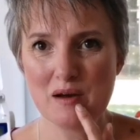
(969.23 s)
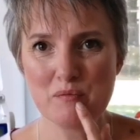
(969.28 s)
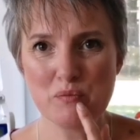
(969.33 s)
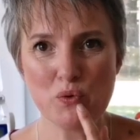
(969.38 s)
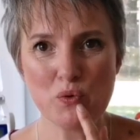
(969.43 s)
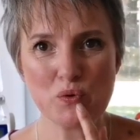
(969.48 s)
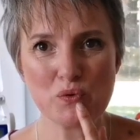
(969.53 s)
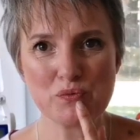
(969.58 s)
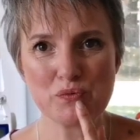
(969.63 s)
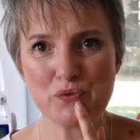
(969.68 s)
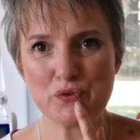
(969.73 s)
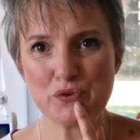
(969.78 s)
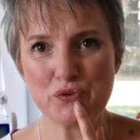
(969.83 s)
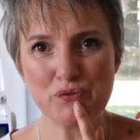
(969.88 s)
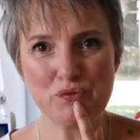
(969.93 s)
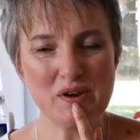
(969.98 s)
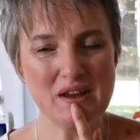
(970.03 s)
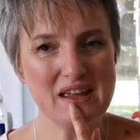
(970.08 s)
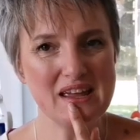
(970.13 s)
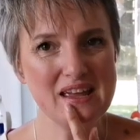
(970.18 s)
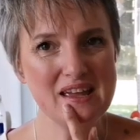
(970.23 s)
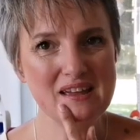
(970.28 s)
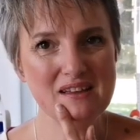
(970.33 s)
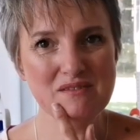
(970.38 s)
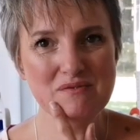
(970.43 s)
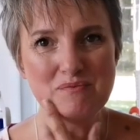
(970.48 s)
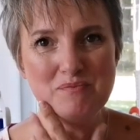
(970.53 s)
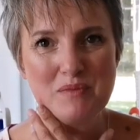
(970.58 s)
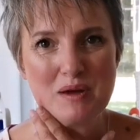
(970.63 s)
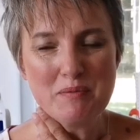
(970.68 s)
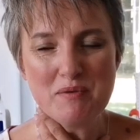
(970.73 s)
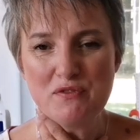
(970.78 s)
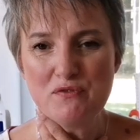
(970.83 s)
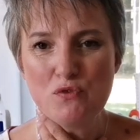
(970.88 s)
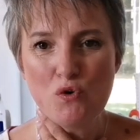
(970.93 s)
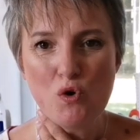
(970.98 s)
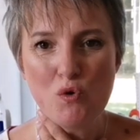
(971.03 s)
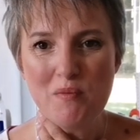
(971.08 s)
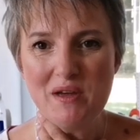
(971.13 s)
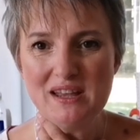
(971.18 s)
Bought 3, maybe
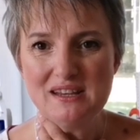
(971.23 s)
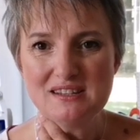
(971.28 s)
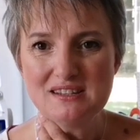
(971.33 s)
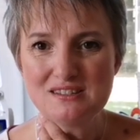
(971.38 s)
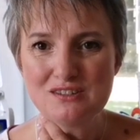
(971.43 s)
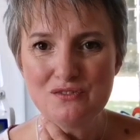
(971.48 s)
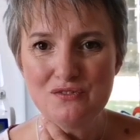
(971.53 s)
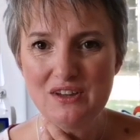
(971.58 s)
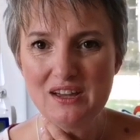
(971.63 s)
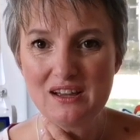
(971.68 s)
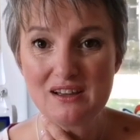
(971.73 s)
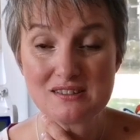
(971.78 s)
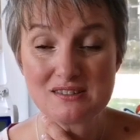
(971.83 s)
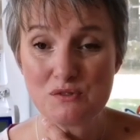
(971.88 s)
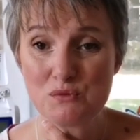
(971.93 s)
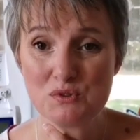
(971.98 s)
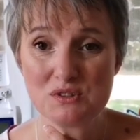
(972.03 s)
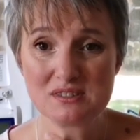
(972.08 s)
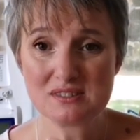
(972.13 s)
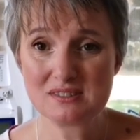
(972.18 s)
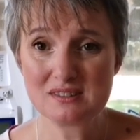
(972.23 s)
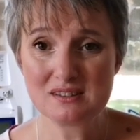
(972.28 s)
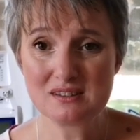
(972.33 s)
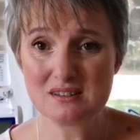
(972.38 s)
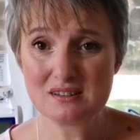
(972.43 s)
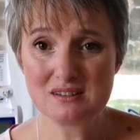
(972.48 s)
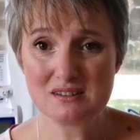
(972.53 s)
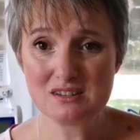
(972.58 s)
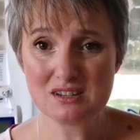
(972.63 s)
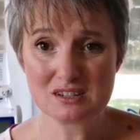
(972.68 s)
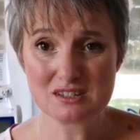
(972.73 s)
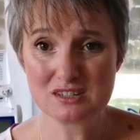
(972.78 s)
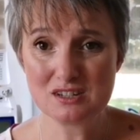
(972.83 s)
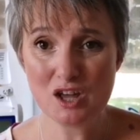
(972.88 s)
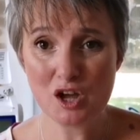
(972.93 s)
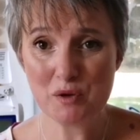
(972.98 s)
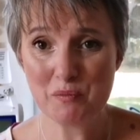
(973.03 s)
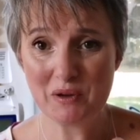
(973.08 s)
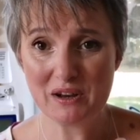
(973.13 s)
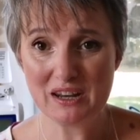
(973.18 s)
4 meters of it because it was just
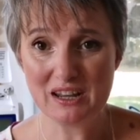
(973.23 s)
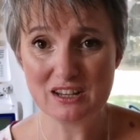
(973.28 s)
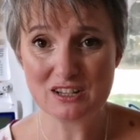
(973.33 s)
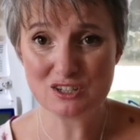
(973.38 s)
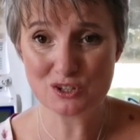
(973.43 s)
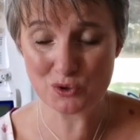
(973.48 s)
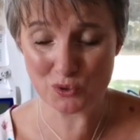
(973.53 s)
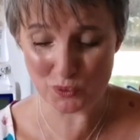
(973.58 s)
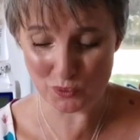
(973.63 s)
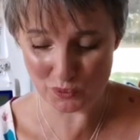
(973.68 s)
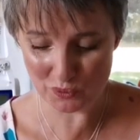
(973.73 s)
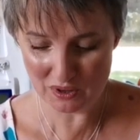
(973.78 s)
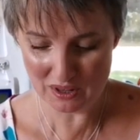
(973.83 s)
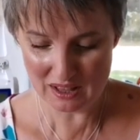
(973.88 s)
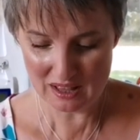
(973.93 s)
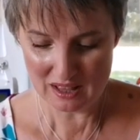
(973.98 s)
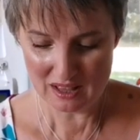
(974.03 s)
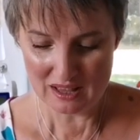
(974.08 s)
no money at all.